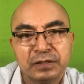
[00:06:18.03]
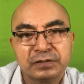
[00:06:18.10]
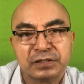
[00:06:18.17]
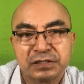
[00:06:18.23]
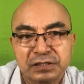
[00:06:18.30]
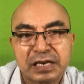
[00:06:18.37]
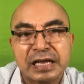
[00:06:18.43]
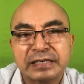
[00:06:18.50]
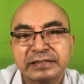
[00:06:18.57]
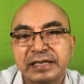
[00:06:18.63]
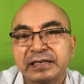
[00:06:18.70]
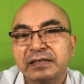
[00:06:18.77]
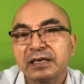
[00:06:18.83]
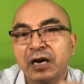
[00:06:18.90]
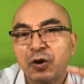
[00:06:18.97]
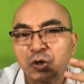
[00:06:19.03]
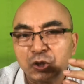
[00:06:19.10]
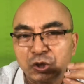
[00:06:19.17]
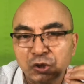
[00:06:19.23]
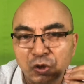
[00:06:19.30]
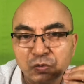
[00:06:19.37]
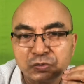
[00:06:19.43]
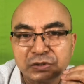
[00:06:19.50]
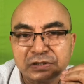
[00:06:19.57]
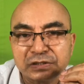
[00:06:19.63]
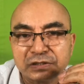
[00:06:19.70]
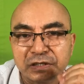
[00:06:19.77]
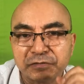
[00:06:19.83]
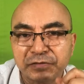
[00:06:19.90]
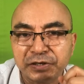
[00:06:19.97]
Just like that, our
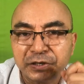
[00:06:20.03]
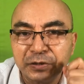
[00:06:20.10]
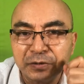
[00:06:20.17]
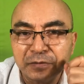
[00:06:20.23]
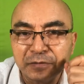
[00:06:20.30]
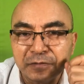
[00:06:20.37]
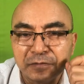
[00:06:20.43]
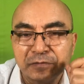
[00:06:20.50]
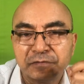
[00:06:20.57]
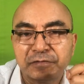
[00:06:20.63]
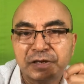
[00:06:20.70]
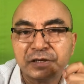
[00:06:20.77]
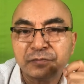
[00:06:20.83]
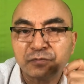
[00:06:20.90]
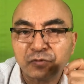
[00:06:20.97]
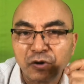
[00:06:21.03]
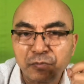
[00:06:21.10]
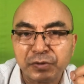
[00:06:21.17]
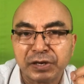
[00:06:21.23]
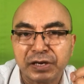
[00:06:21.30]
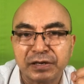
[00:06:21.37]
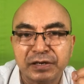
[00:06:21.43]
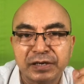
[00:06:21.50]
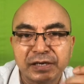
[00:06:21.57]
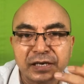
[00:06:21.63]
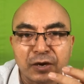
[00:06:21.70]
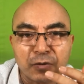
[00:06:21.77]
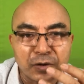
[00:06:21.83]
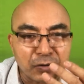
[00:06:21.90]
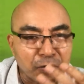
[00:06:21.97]
tonsils are very, very prominent in
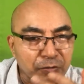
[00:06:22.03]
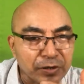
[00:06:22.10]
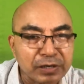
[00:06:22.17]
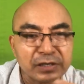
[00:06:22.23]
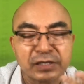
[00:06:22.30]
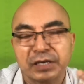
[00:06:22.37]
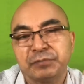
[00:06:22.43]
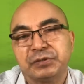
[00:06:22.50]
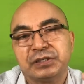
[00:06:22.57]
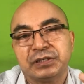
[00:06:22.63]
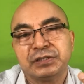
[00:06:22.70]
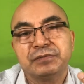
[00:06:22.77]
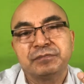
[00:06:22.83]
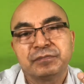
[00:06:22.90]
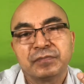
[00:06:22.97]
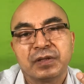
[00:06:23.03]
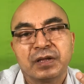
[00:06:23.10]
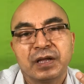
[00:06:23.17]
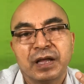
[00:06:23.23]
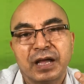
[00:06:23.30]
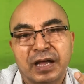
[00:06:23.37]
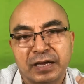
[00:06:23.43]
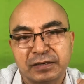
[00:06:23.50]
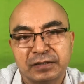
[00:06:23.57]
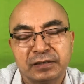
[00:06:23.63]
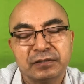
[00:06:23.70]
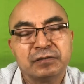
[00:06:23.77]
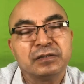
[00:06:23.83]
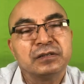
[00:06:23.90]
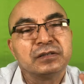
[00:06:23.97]
our oral cavity, and
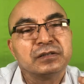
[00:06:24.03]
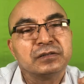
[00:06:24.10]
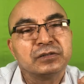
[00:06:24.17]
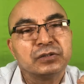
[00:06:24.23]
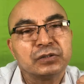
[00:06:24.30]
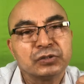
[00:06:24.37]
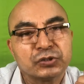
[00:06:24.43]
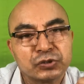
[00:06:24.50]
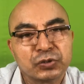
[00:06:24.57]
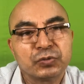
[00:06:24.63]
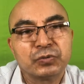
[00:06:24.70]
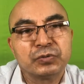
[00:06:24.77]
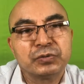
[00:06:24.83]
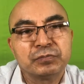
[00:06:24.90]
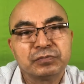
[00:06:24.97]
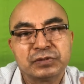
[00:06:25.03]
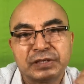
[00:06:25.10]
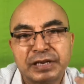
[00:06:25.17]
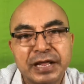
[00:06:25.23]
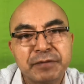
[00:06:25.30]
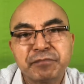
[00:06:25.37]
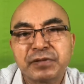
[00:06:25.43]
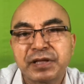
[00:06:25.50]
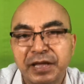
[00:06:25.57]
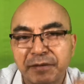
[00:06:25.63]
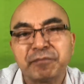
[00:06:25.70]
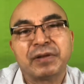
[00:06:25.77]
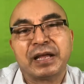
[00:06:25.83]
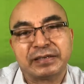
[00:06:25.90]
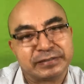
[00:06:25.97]
so the name
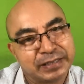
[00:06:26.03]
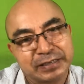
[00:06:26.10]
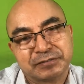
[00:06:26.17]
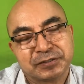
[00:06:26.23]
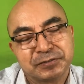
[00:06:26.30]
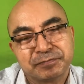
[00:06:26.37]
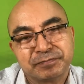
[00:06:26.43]
came like that.